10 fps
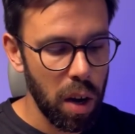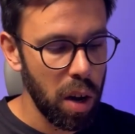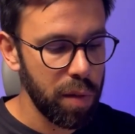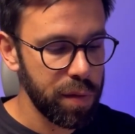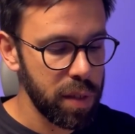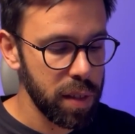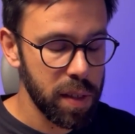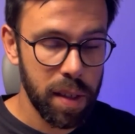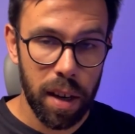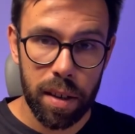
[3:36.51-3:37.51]
of the
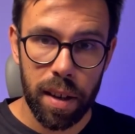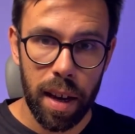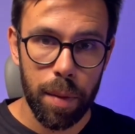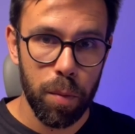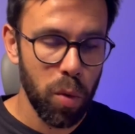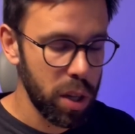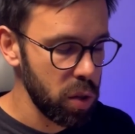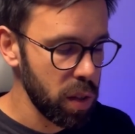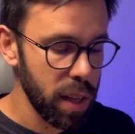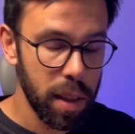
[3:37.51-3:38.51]
start time when you
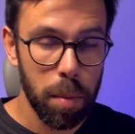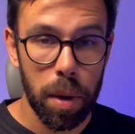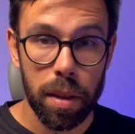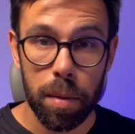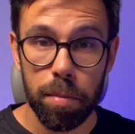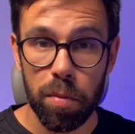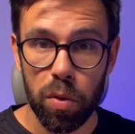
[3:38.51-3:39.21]
click the button